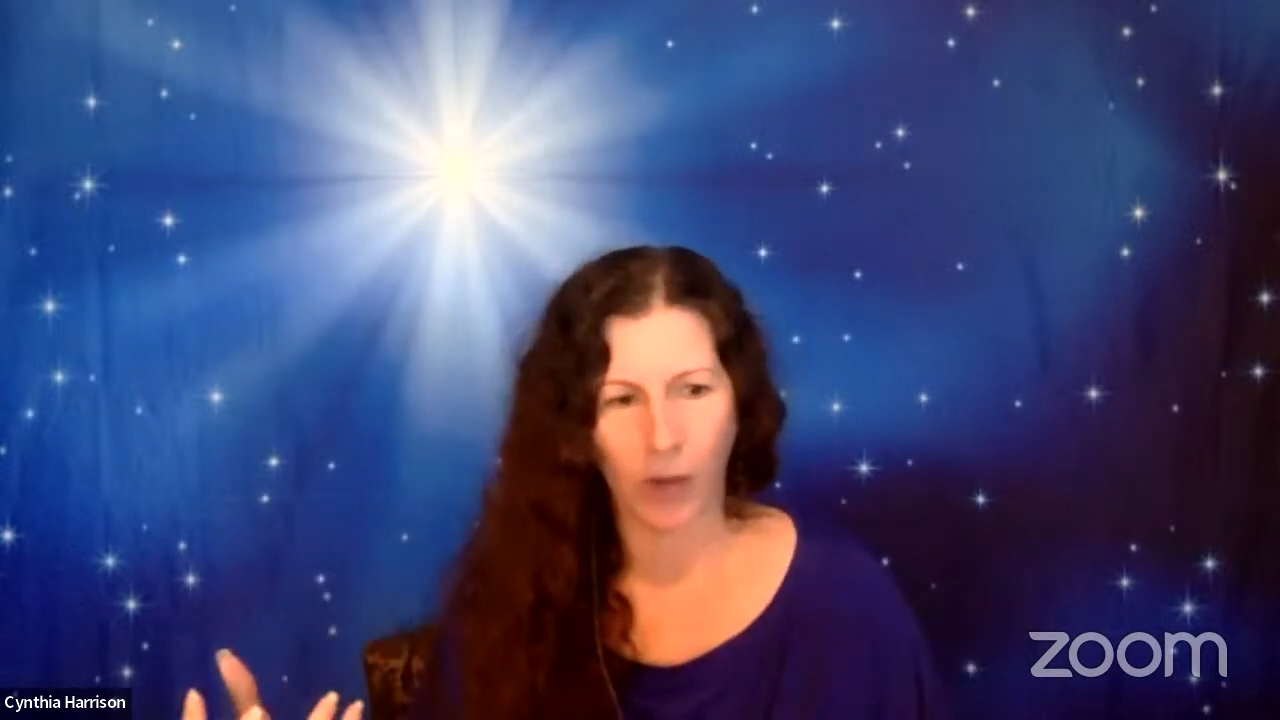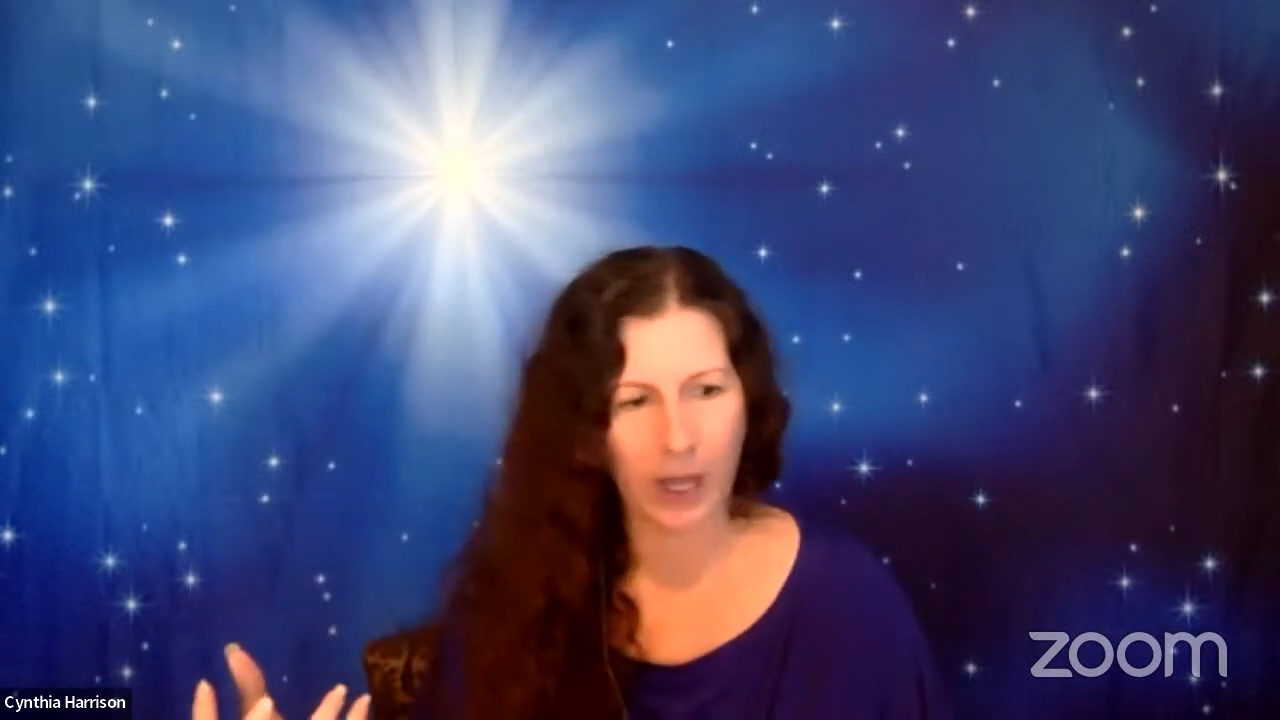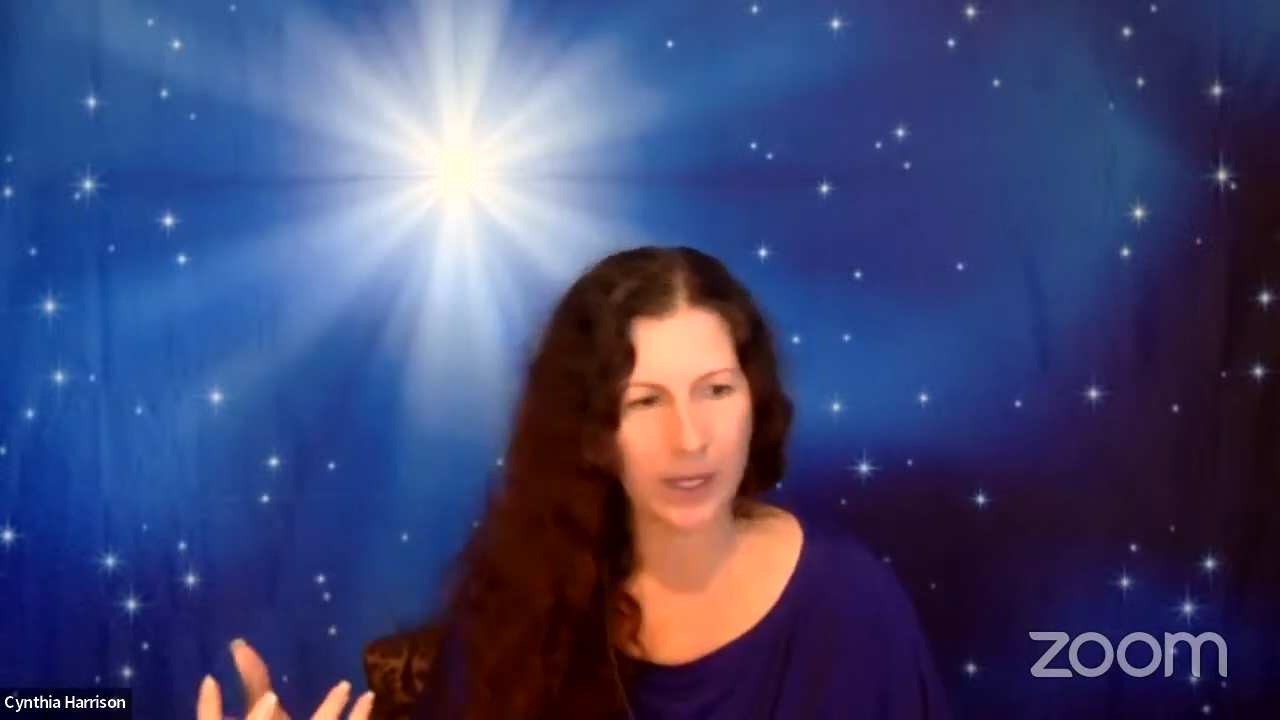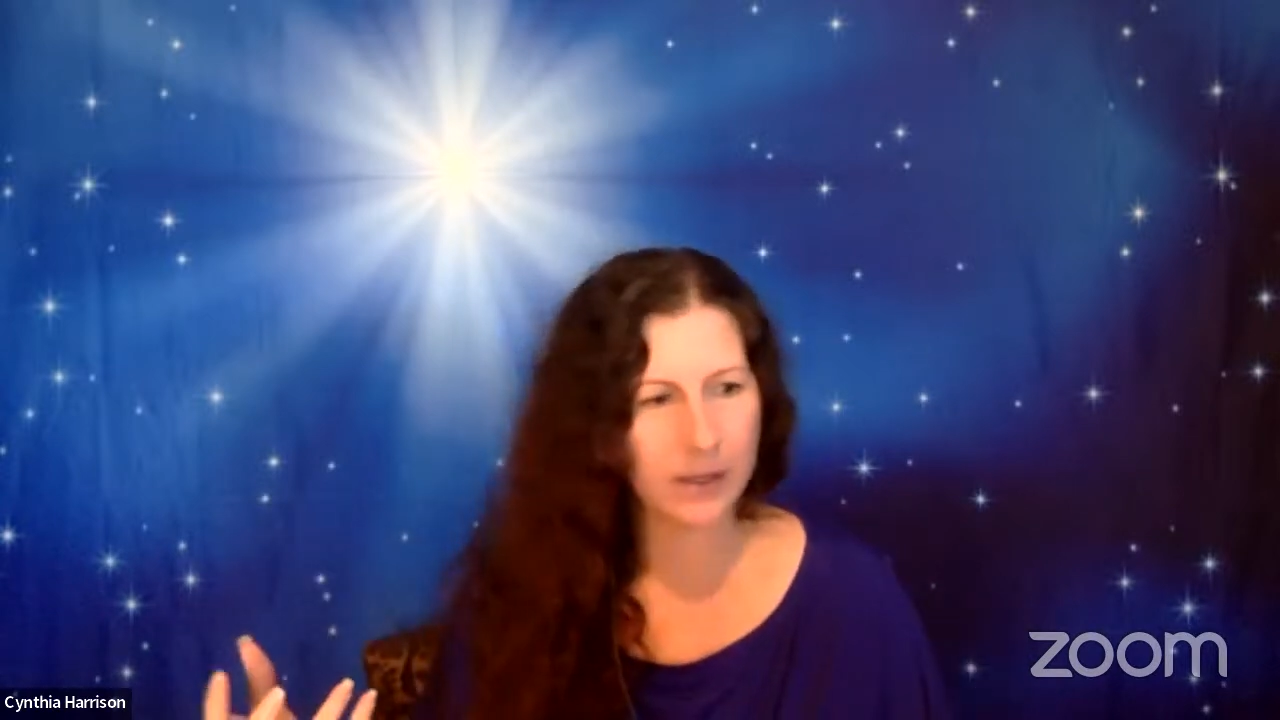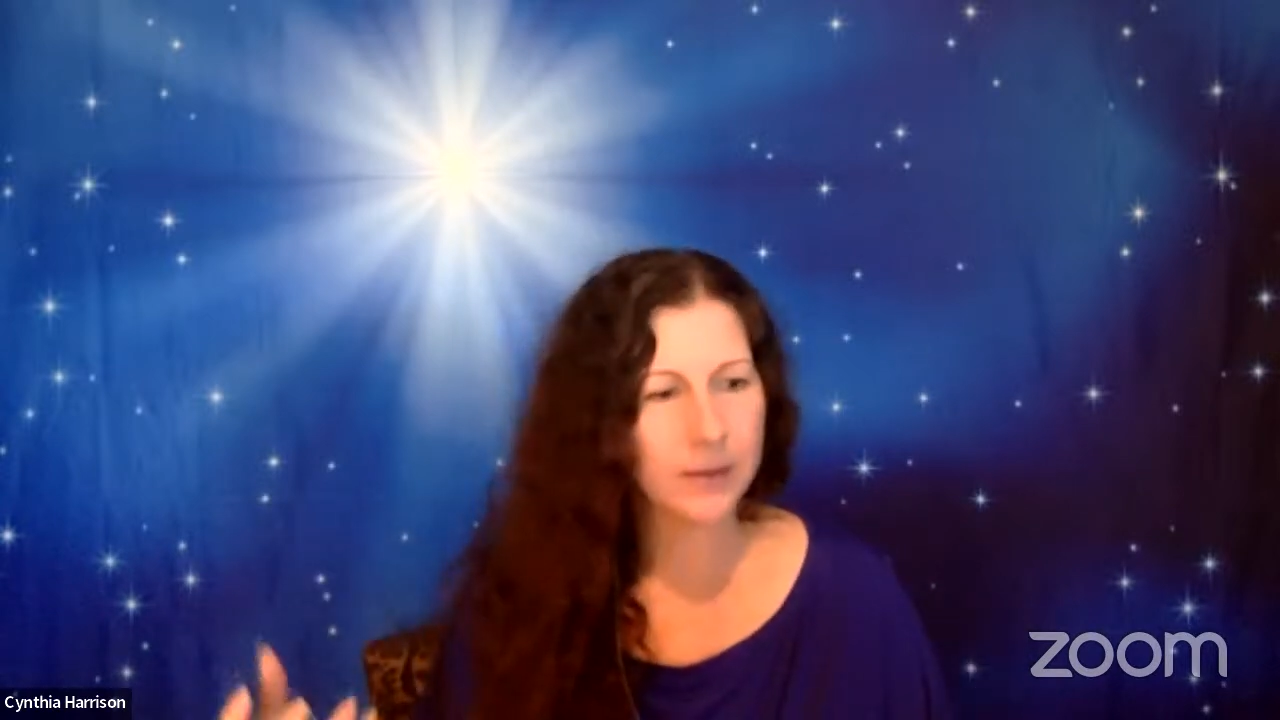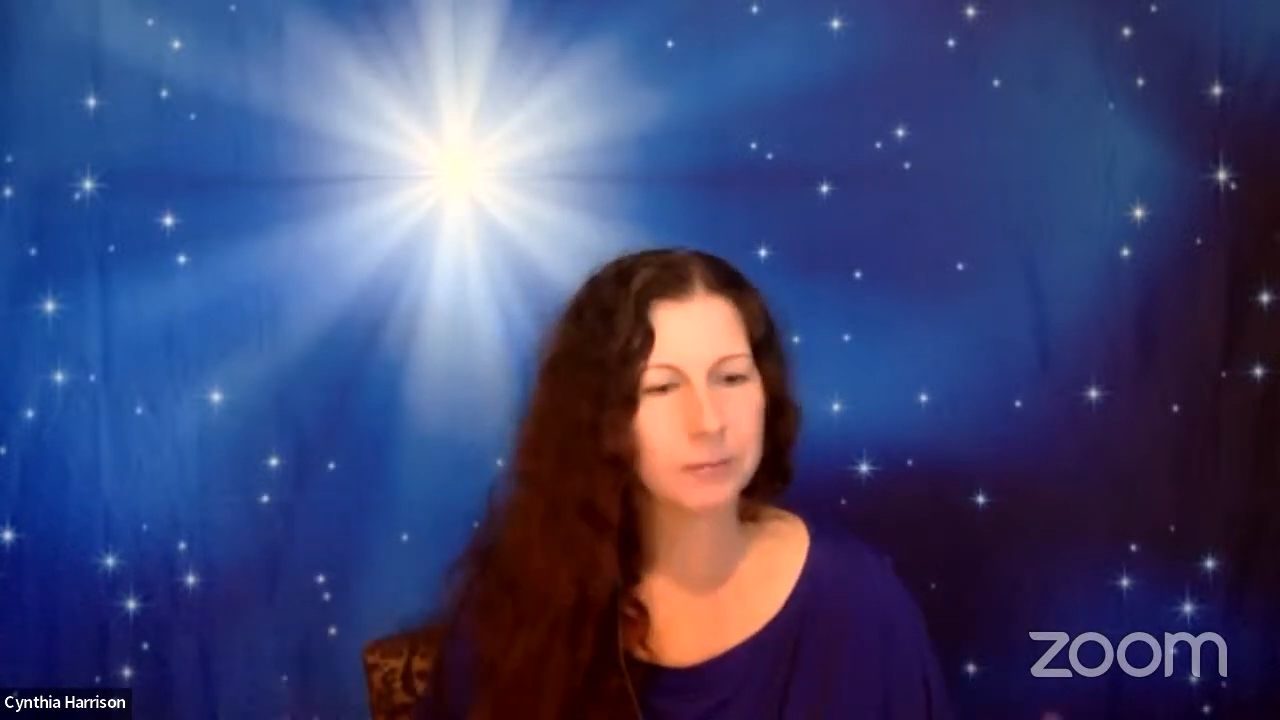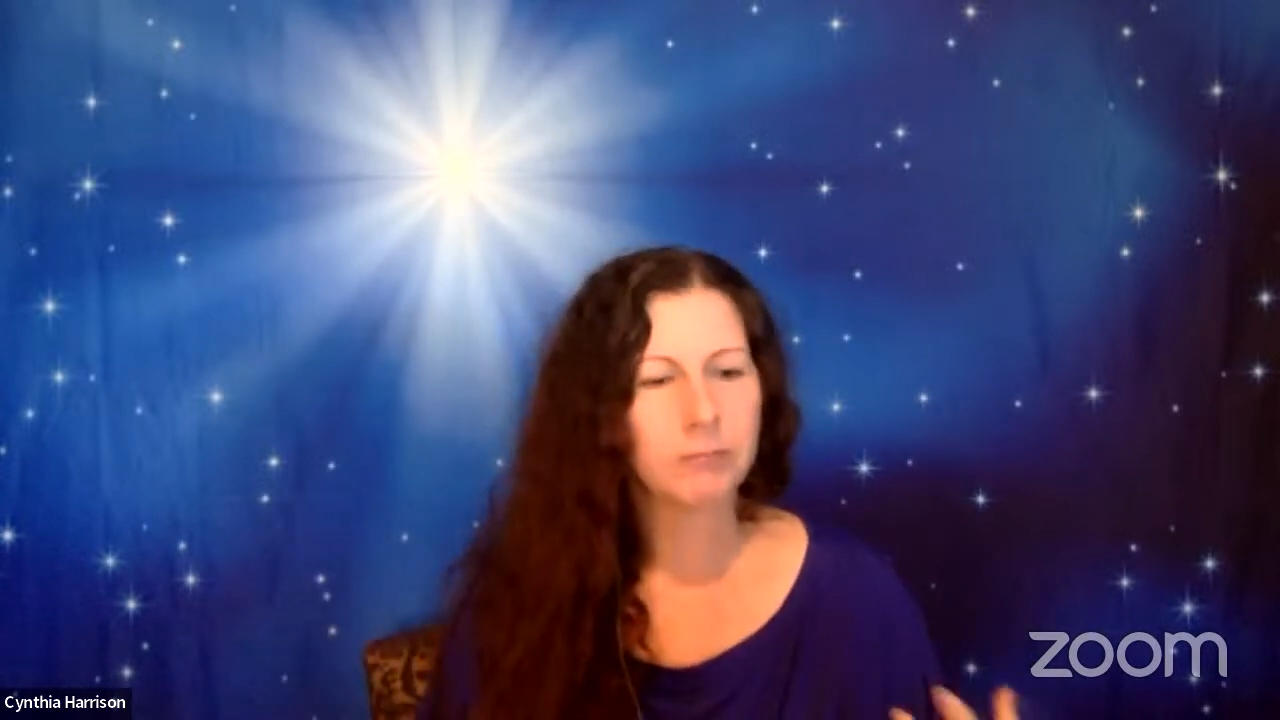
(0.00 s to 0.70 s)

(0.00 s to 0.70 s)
ways,